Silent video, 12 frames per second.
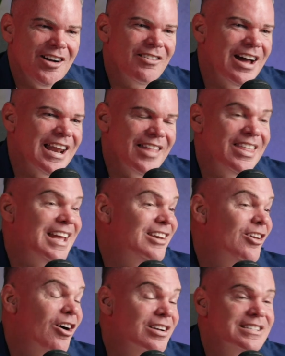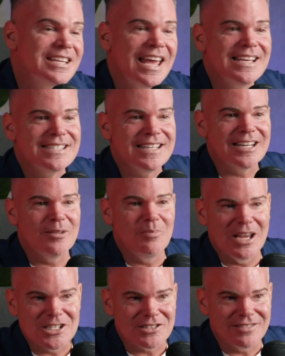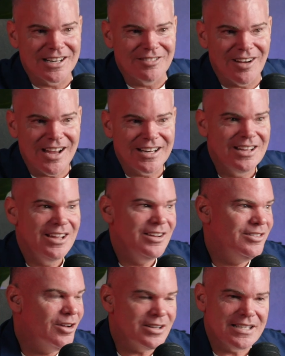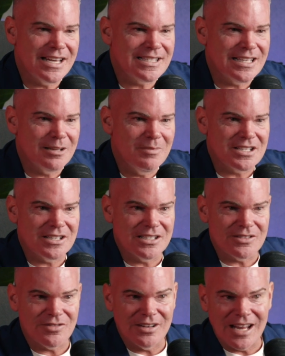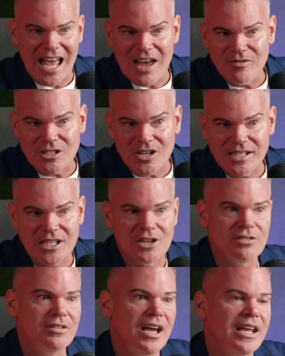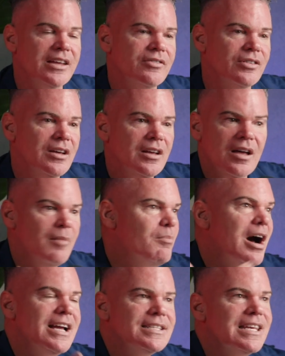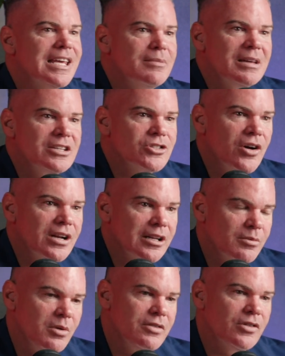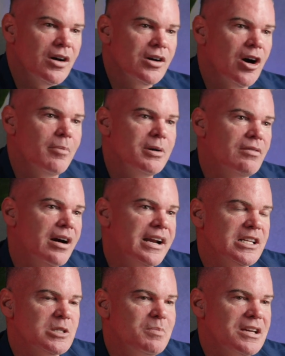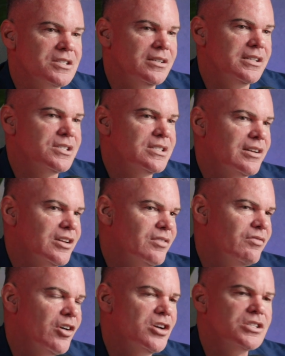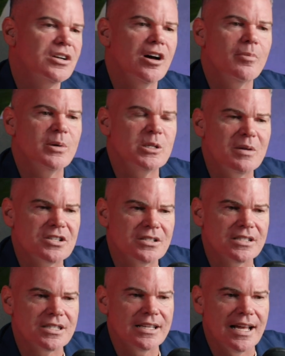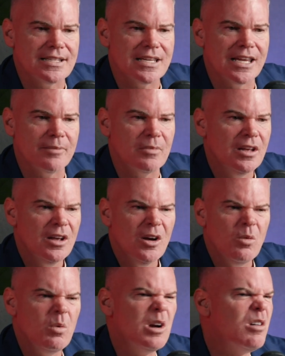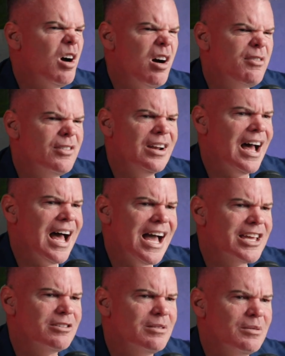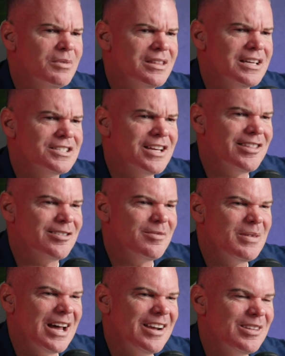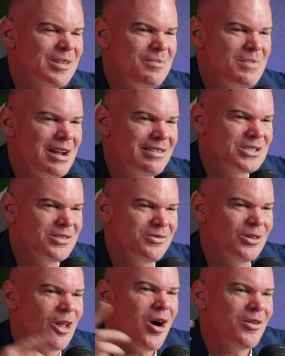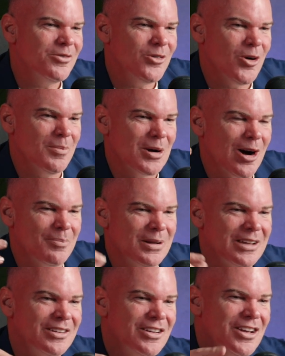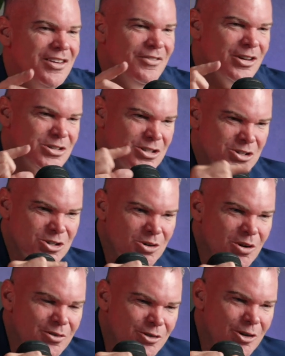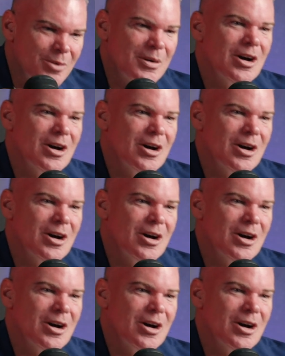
All right, and then not testing and measuring, right? Not testing and measuring different advertising creative. My team internally, we've got copywriting specialists and conversion copy specialists in our team. We're often arguing with each other about the merits of long form copy versus short form